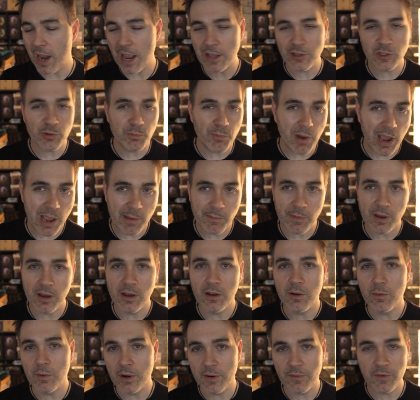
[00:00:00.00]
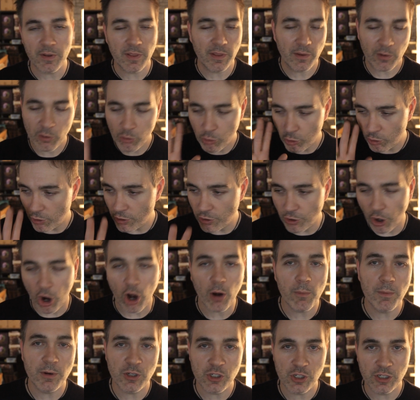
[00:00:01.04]
Aunt Jemima or whatever the
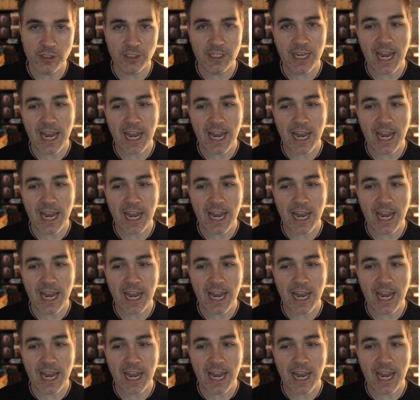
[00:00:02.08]
garbage is.